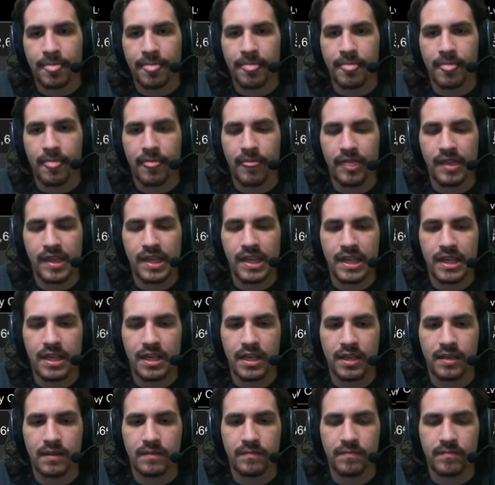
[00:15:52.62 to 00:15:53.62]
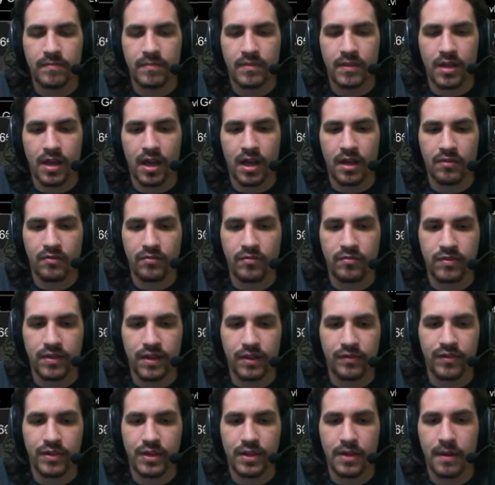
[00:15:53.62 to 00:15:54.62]
the
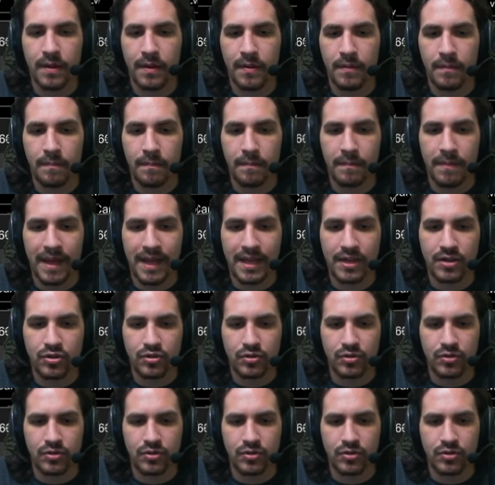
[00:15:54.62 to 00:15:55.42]
Unfluffy Pet,